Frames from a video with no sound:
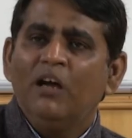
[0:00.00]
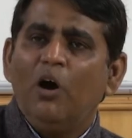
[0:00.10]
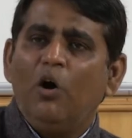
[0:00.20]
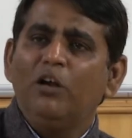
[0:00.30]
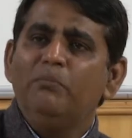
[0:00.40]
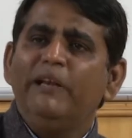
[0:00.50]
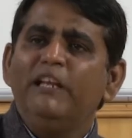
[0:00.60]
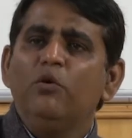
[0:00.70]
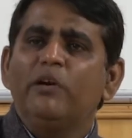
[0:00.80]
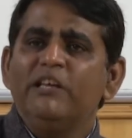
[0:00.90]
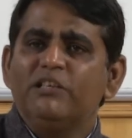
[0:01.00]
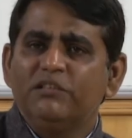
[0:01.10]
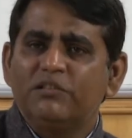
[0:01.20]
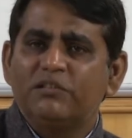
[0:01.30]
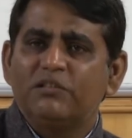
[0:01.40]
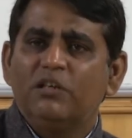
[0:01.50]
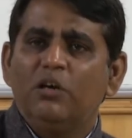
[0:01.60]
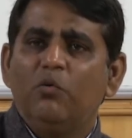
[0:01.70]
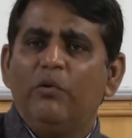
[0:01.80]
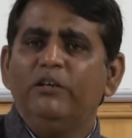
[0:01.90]
On many occasions,
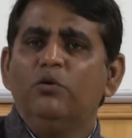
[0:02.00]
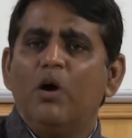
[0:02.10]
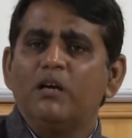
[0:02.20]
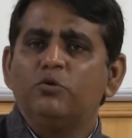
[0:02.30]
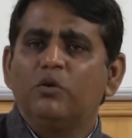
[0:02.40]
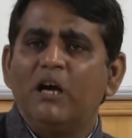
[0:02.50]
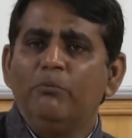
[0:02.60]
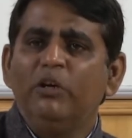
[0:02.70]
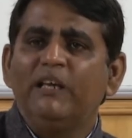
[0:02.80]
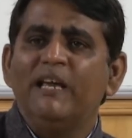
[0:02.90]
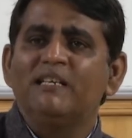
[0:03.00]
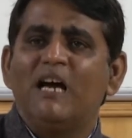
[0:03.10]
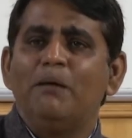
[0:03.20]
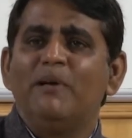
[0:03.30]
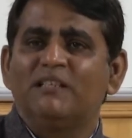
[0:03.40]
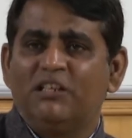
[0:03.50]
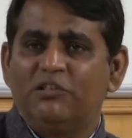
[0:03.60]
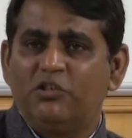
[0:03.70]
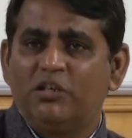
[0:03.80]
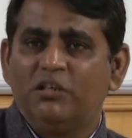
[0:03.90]
when you want to communicate a
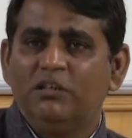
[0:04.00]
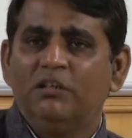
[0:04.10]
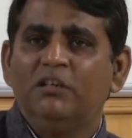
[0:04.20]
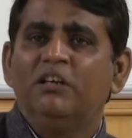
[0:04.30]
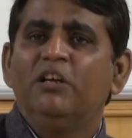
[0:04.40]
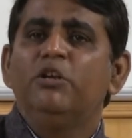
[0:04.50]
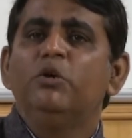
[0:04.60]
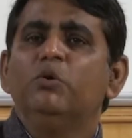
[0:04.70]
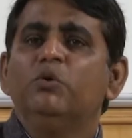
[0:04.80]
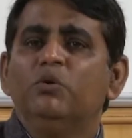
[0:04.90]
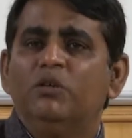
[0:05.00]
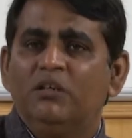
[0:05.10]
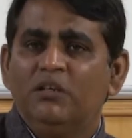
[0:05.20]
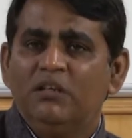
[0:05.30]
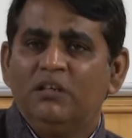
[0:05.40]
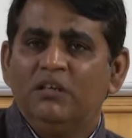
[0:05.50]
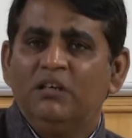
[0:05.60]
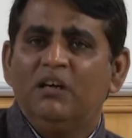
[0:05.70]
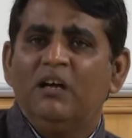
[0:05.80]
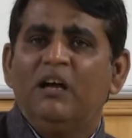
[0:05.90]
message, you
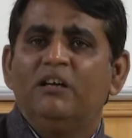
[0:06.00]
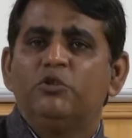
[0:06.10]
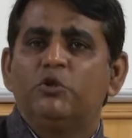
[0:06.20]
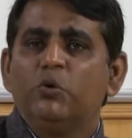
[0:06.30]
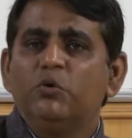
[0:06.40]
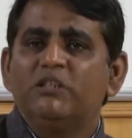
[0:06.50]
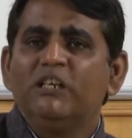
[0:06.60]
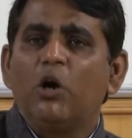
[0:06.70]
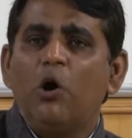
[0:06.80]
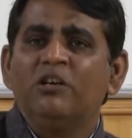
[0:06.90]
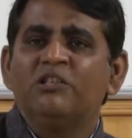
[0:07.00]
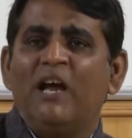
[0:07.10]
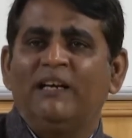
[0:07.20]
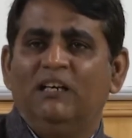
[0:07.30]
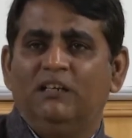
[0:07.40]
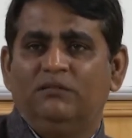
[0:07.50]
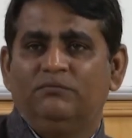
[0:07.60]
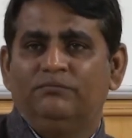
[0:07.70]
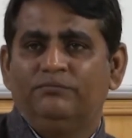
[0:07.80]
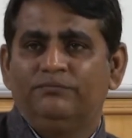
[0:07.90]
choose the wrong channel.
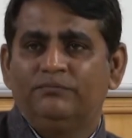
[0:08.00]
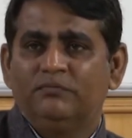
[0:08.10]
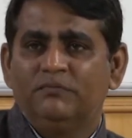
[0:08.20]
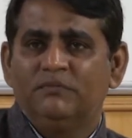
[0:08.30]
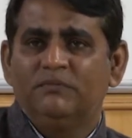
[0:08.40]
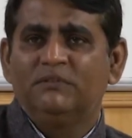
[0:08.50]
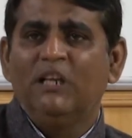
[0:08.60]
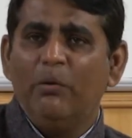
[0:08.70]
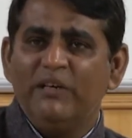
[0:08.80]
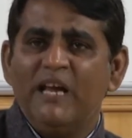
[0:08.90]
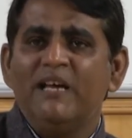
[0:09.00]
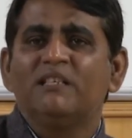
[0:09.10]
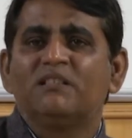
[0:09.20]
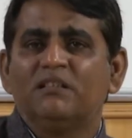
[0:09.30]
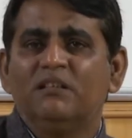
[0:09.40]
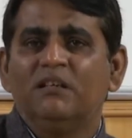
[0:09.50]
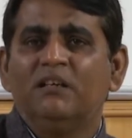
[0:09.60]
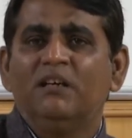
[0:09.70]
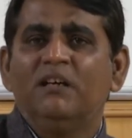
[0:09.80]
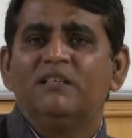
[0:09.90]
Nowadays,
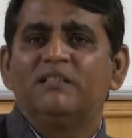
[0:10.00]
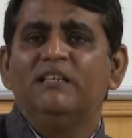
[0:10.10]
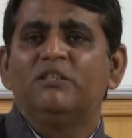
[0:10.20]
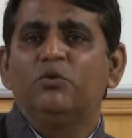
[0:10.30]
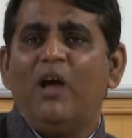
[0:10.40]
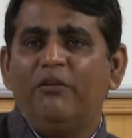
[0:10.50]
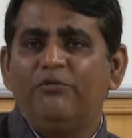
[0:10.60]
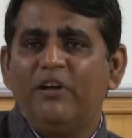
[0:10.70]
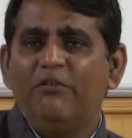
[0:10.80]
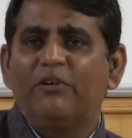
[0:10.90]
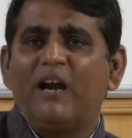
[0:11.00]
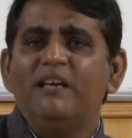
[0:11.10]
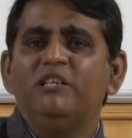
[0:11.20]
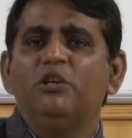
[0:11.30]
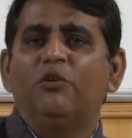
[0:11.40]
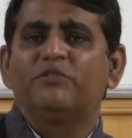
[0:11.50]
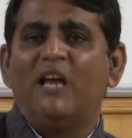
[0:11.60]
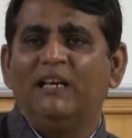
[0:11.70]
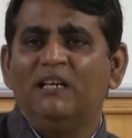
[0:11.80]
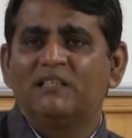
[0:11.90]
since you have a variety of
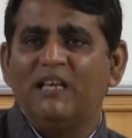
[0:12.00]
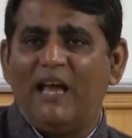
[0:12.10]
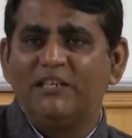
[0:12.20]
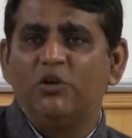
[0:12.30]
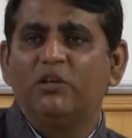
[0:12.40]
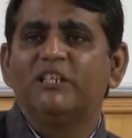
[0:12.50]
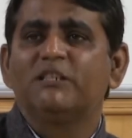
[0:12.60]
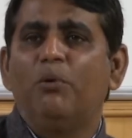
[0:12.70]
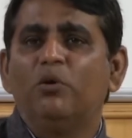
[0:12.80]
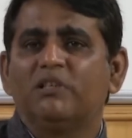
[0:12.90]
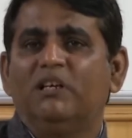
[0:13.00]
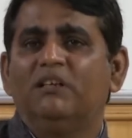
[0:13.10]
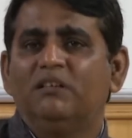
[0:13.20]
channels at your disposal,